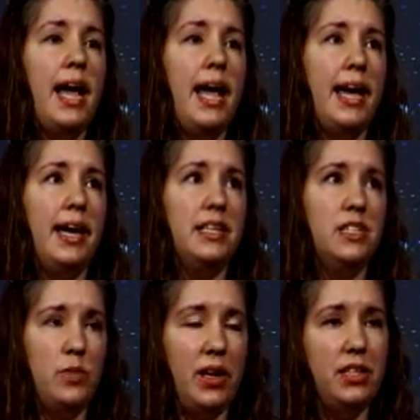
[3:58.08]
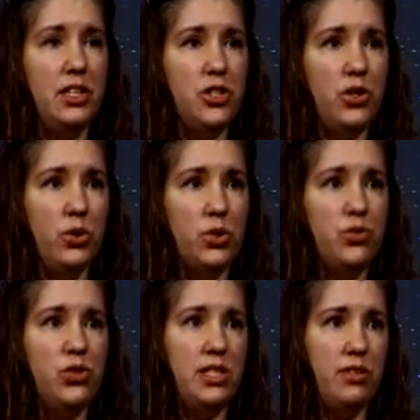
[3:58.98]
and inspected each of those
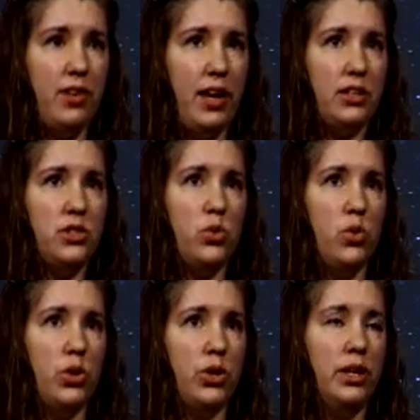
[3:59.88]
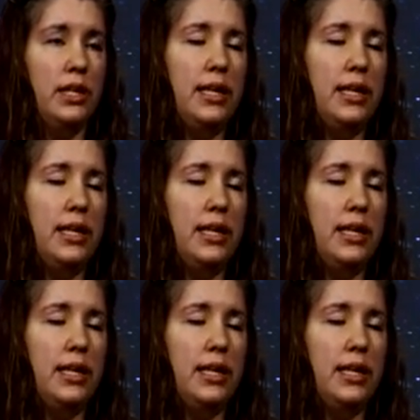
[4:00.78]
for defects or